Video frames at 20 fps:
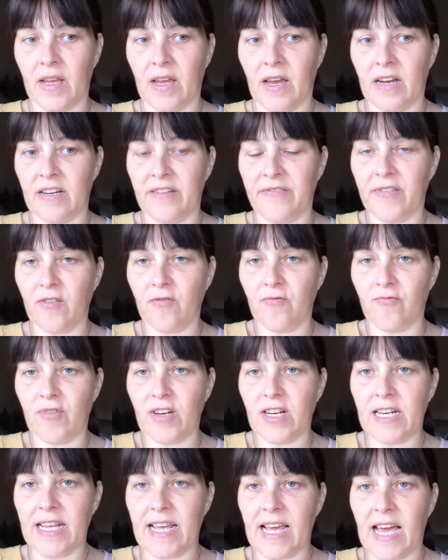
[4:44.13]
And if you
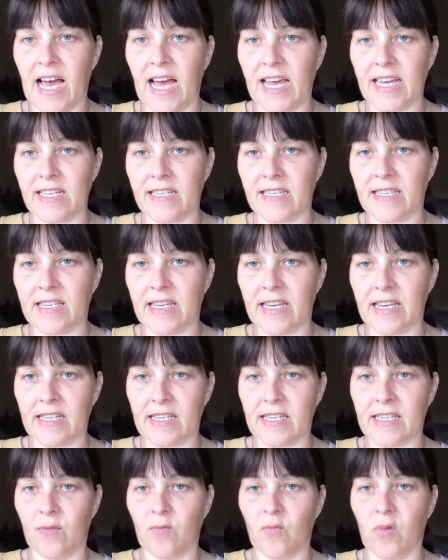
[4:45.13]
really hate seeing
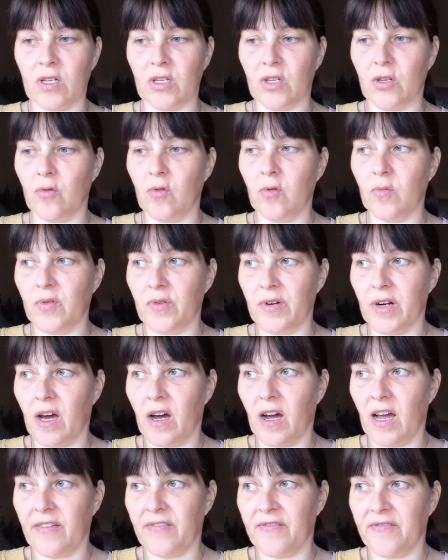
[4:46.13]
someone's normal
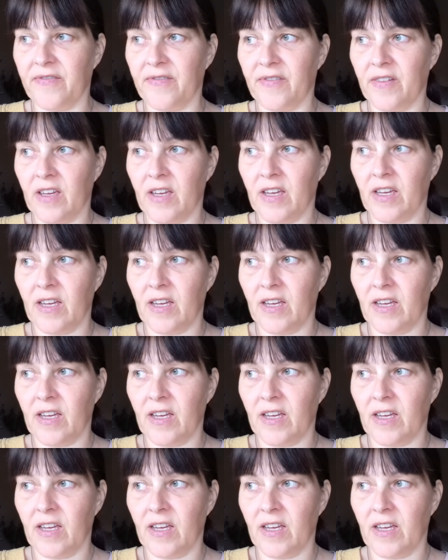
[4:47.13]
life,